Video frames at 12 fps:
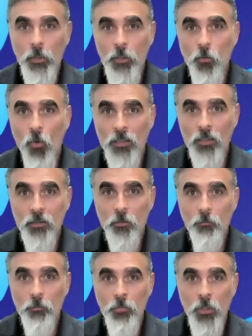But you want
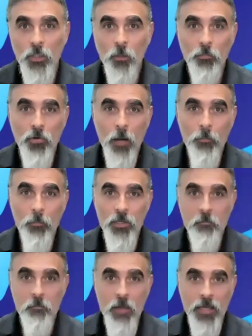to put a
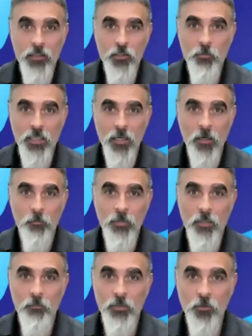property management
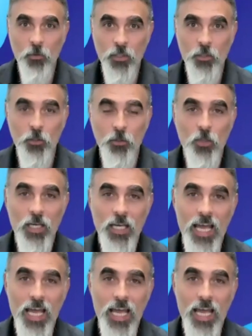company between you
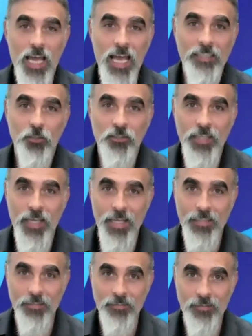and your
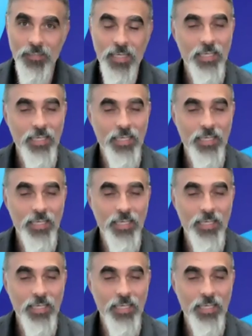tenants.